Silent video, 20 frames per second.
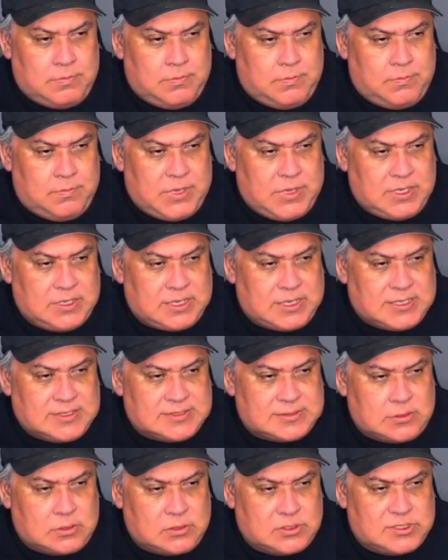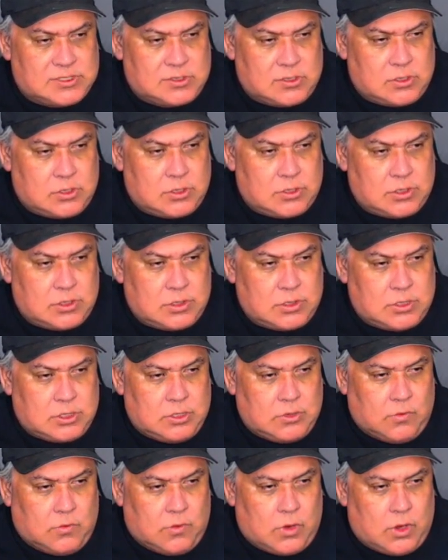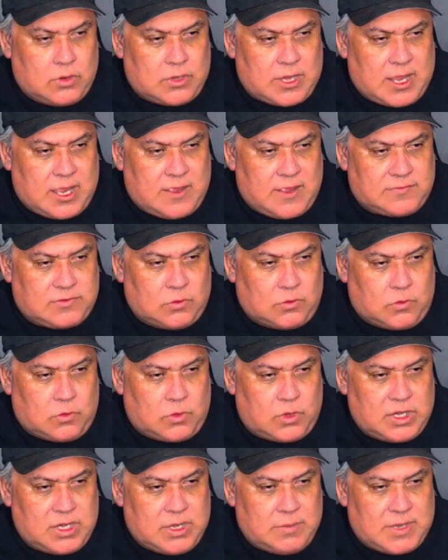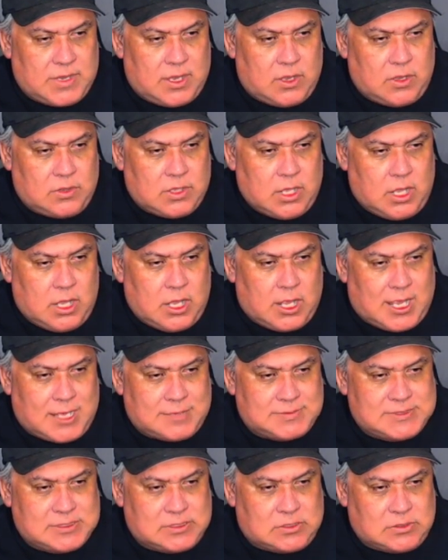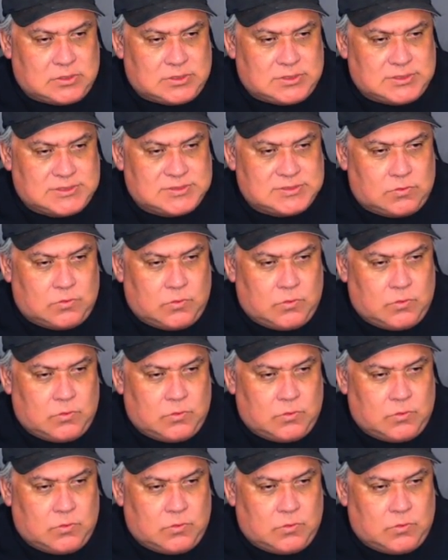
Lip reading: Being a zero turn, you won't have to worry about obstacles